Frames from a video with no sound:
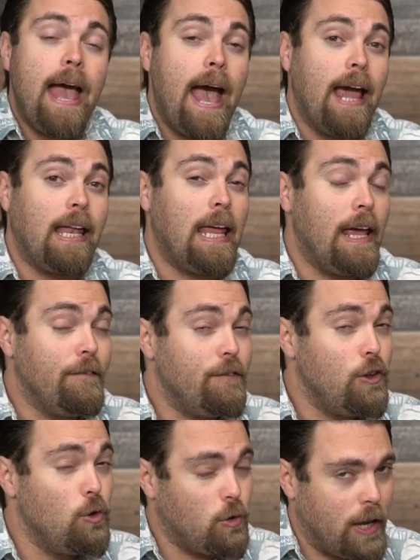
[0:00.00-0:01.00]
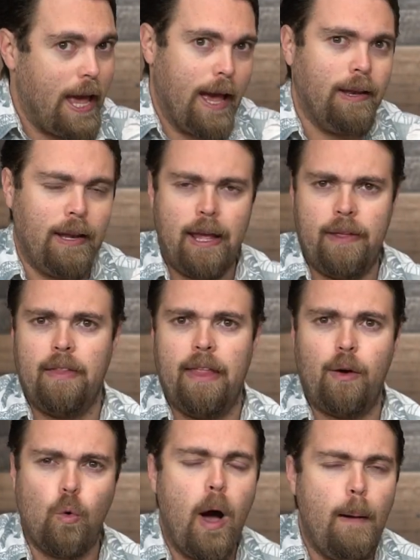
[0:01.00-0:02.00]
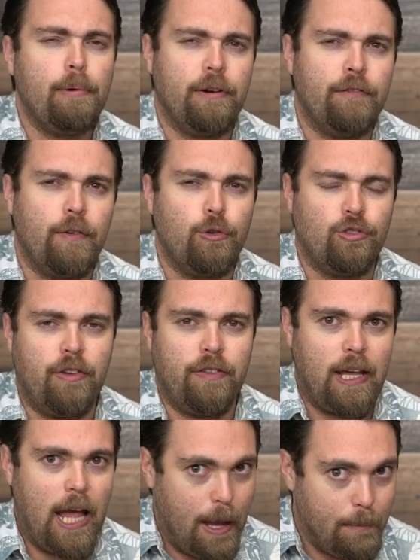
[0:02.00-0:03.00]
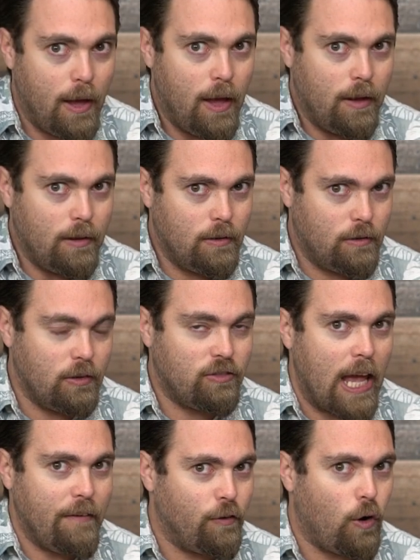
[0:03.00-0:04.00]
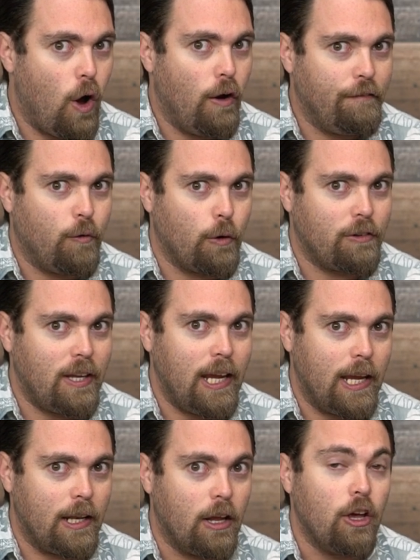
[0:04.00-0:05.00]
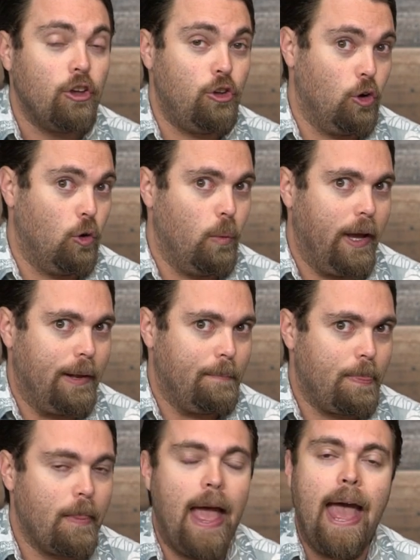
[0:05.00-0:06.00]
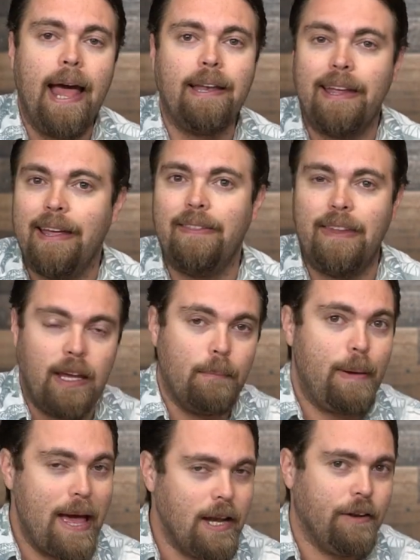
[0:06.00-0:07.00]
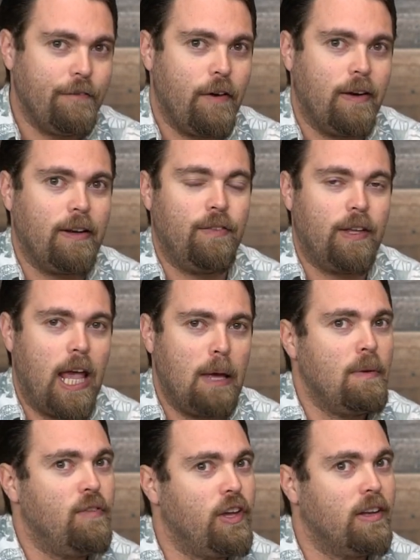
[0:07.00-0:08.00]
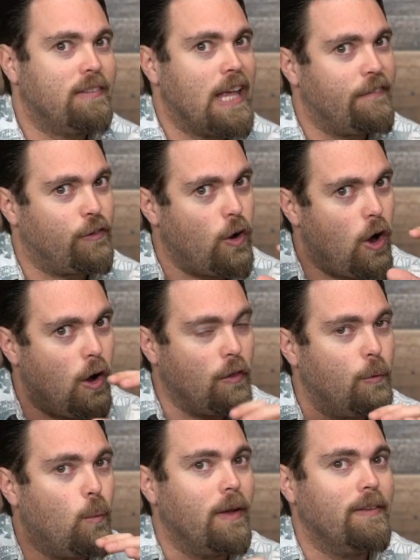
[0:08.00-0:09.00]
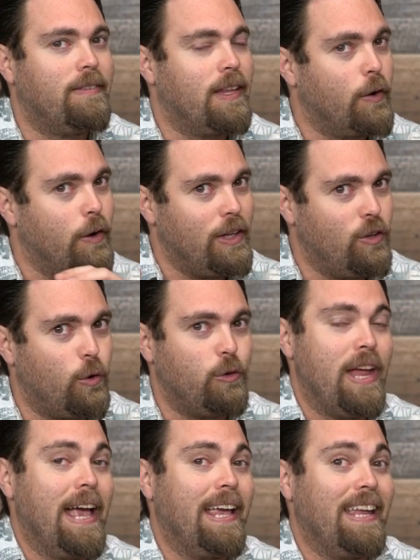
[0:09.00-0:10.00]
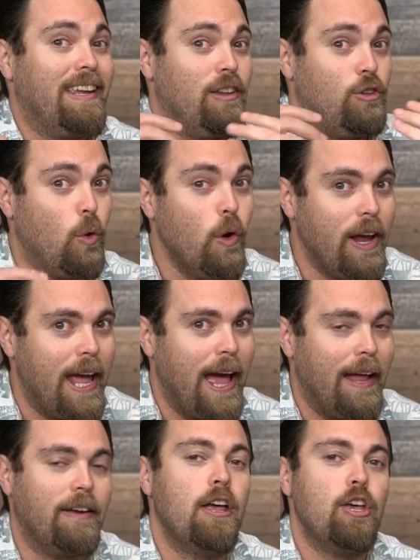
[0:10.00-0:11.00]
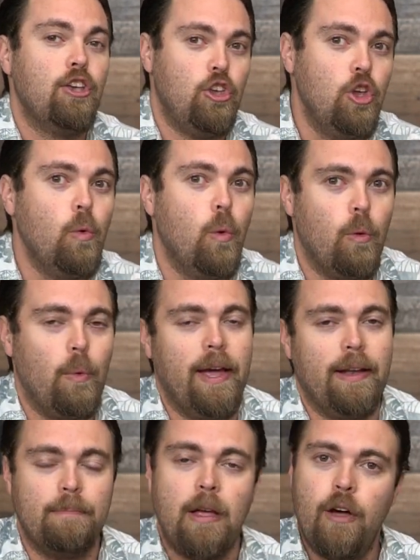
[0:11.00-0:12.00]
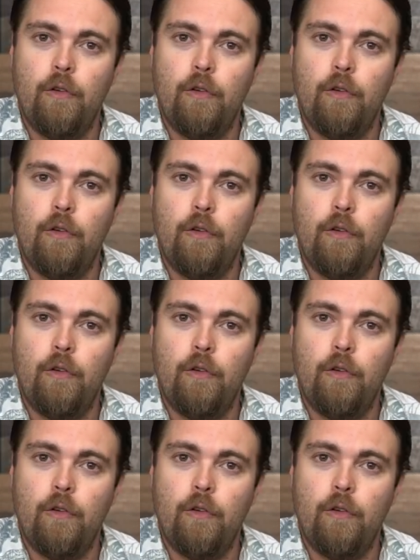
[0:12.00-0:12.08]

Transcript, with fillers: And if you can, in the cooperative version of the game, decipher all 14, you'll win. And in the competitive variant of the game, if you can decipher all the ones that are in your deck and in your hand, you will win.